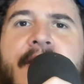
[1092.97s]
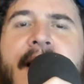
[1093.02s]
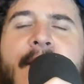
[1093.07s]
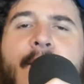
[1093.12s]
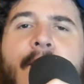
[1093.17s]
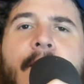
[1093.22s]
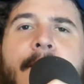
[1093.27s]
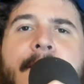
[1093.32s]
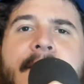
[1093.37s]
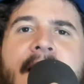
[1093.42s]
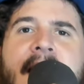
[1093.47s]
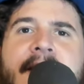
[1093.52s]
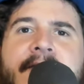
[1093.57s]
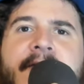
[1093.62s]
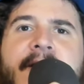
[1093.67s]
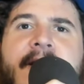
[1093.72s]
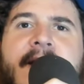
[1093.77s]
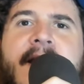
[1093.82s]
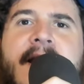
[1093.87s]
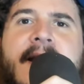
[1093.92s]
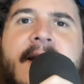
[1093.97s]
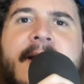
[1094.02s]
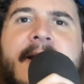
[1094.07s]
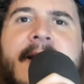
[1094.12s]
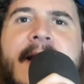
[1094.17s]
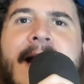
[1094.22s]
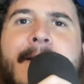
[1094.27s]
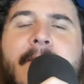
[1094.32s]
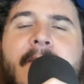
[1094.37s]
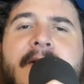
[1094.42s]
I will be having an
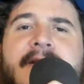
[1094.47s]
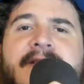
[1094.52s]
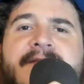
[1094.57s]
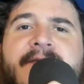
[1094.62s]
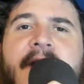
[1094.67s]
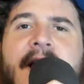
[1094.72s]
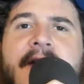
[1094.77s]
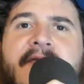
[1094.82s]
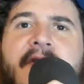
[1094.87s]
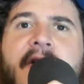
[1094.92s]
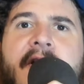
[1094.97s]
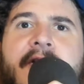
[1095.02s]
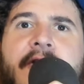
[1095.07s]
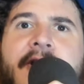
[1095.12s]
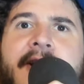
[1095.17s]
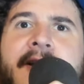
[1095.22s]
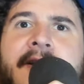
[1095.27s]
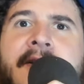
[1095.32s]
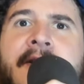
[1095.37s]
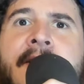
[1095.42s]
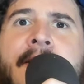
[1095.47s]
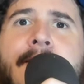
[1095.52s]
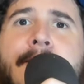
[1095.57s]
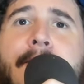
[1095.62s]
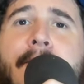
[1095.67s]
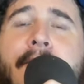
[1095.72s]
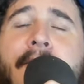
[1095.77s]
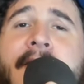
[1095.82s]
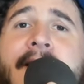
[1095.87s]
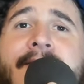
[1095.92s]
Indianapolis 500
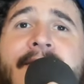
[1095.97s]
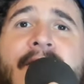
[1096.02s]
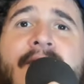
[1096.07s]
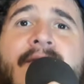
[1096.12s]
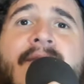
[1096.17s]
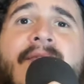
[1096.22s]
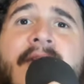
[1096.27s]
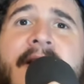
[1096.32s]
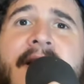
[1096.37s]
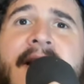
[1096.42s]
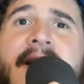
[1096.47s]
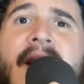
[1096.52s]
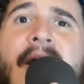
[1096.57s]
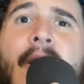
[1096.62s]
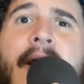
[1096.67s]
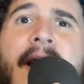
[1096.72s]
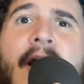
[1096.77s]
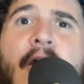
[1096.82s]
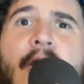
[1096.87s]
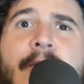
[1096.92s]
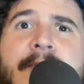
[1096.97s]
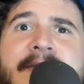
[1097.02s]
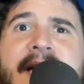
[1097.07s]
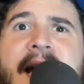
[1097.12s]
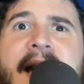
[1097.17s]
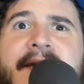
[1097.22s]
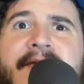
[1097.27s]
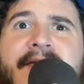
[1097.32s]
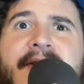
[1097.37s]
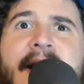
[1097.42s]
preview video. I hope to
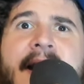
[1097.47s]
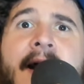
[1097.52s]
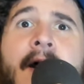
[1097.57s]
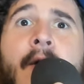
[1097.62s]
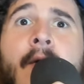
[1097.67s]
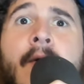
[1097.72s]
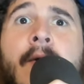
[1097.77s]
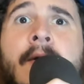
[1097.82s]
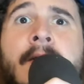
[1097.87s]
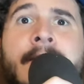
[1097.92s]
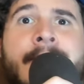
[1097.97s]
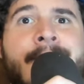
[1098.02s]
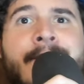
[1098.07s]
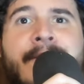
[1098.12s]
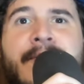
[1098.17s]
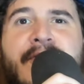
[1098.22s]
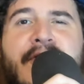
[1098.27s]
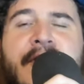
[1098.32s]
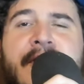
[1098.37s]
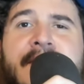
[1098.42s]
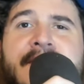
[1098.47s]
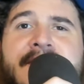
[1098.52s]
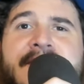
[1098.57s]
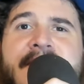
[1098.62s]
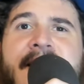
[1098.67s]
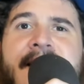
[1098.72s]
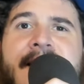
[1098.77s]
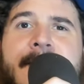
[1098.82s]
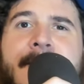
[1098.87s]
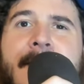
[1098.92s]
have it out
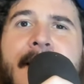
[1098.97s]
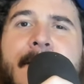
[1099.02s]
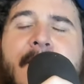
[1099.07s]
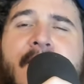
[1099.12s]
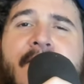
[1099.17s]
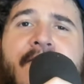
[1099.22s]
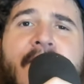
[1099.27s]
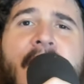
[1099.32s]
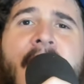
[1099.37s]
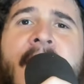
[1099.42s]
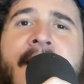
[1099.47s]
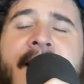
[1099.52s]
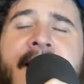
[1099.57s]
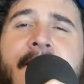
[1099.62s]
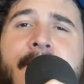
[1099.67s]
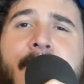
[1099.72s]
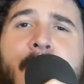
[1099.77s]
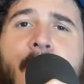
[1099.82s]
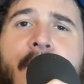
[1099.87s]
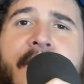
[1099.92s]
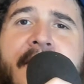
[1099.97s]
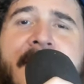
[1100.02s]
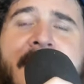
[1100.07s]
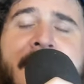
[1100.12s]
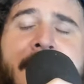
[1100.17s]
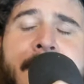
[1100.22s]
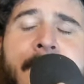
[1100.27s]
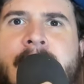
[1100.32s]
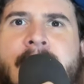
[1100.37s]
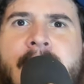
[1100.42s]
Thursday, maybe Friday
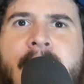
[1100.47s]
morning.